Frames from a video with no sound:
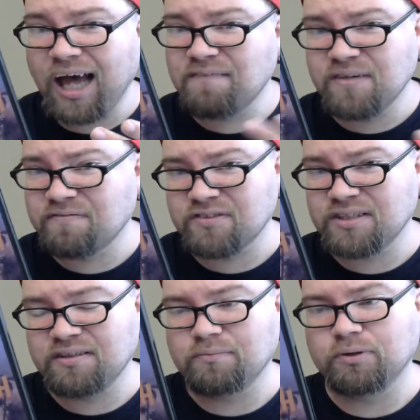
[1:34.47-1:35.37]
I've never
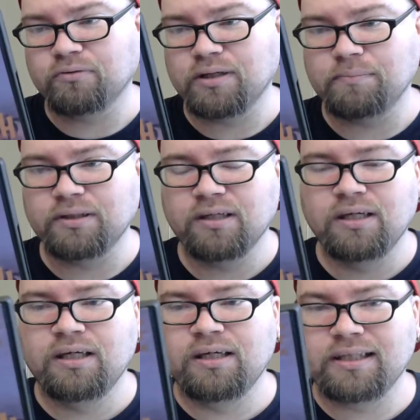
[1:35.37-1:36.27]
seen it on Blu-ray, but
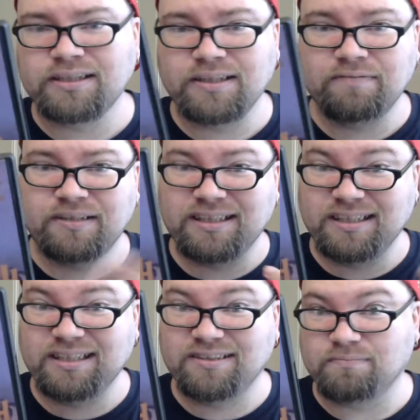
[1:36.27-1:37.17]
this DVD
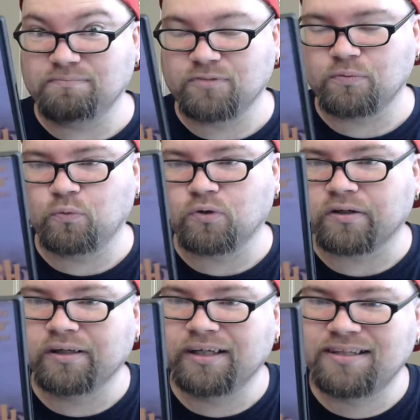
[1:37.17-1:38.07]
needs some
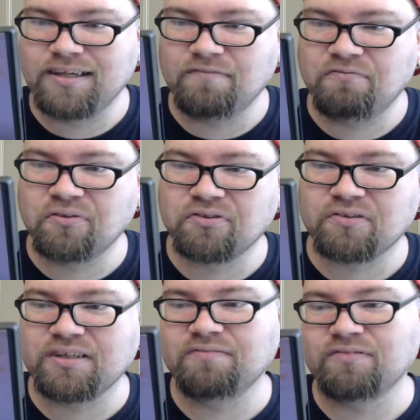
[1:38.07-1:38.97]
work. It's a
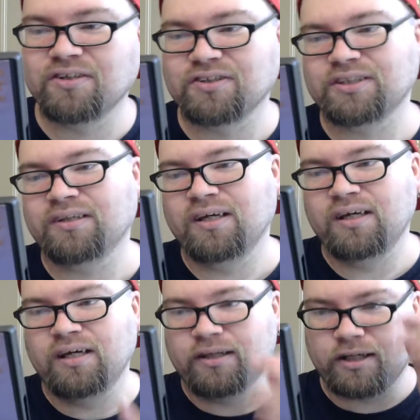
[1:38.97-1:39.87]
full-screen version,
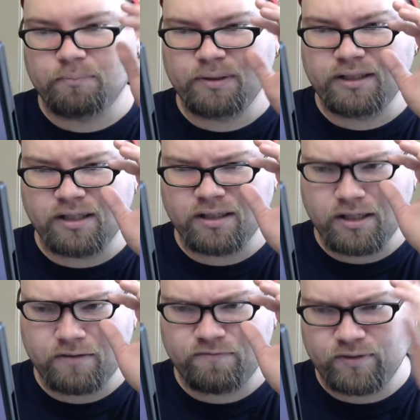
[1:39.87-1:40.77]
the complete
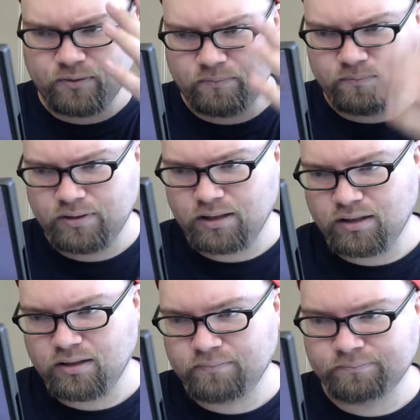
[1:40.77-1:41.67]
uncut film.
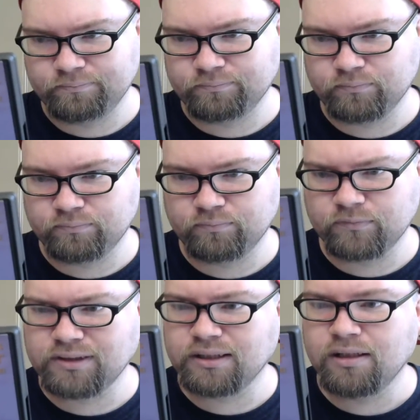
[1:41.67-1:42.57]

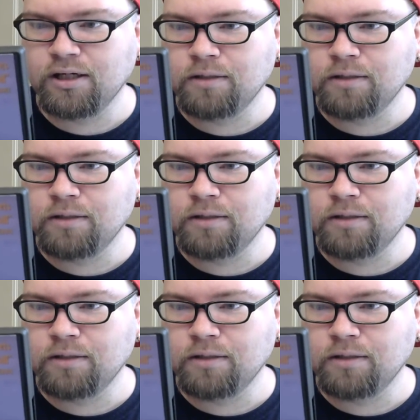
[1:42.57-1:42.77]
Let's see.